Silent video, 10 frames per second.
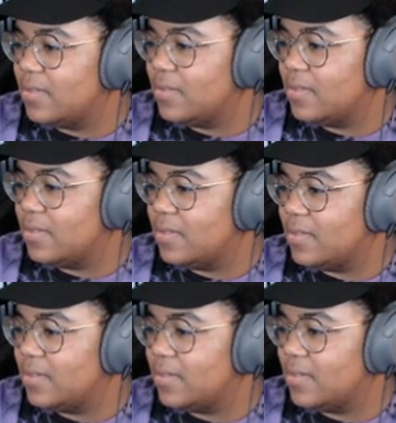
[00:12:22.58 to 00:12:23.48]

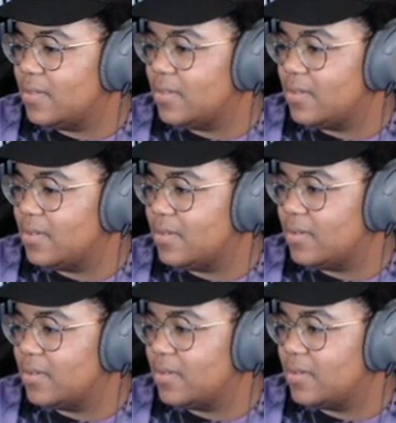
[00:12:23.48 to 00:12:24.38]

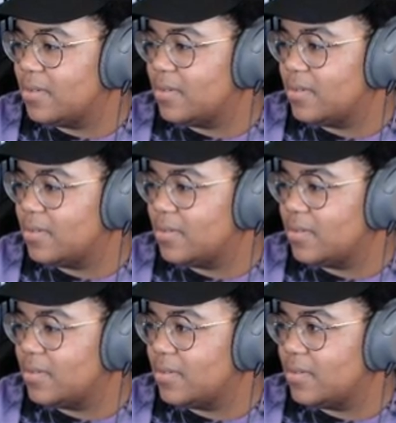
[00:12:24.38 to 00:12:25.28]

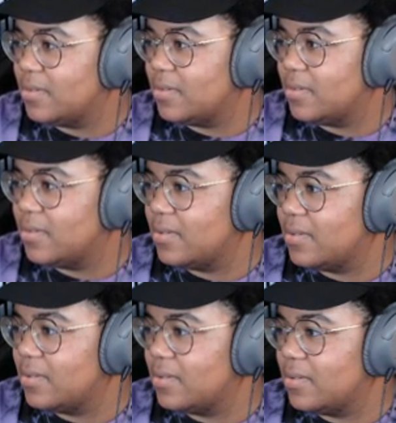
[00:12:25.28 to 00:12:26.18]

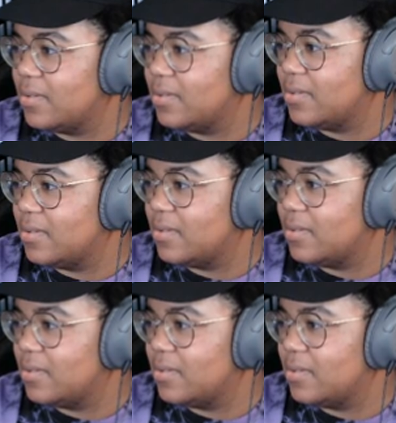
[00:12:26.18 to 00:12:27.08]

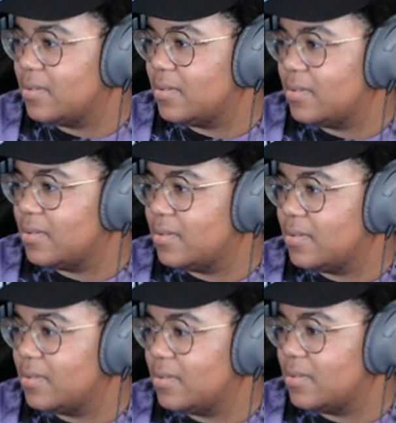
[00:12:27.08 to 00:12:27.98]

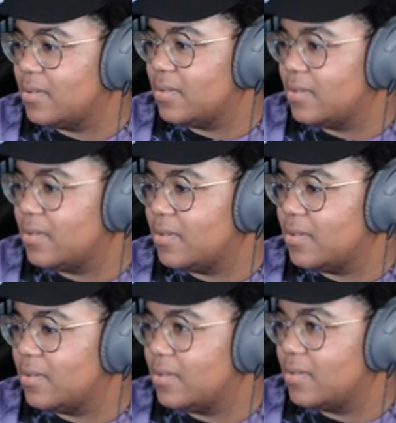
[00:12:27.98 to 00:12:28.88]

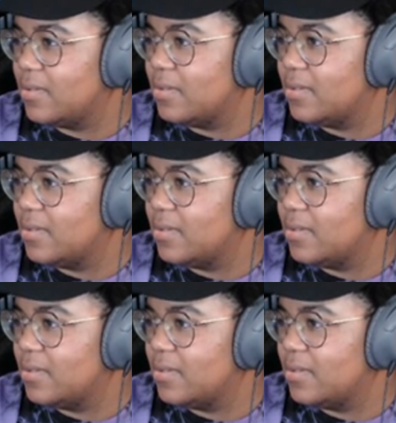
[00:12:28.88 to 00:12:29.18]
[no speech]